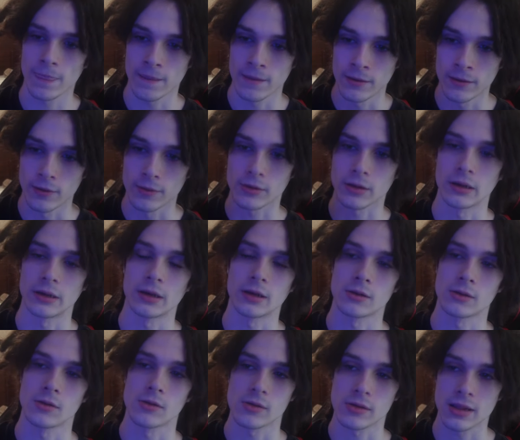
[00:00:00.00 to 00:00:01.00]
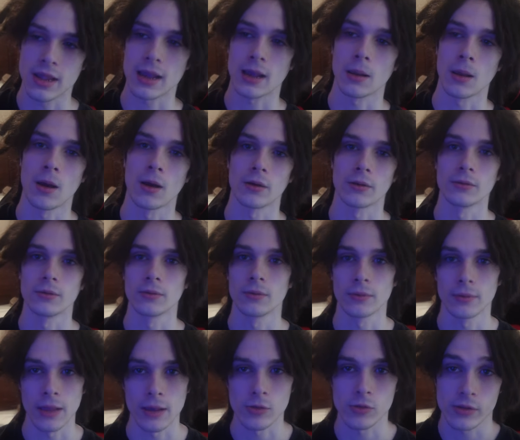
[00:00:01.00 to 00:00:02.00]
you know what I'm saying? Because those take longer.
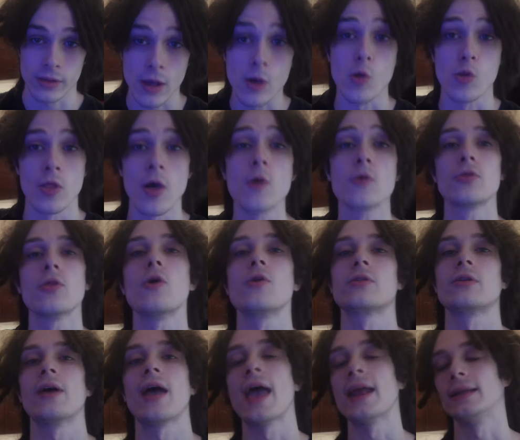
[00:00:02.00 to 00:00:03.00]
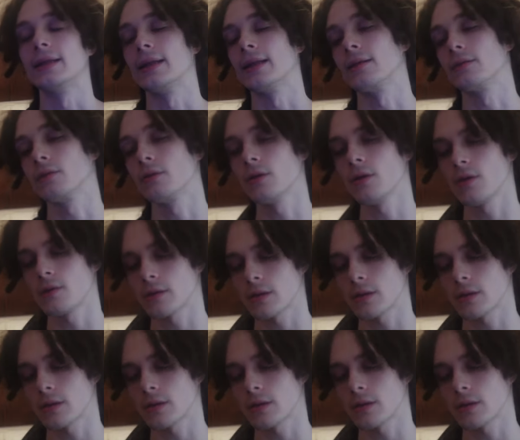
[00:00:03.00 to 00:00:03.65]
They, they, those are edited. You know what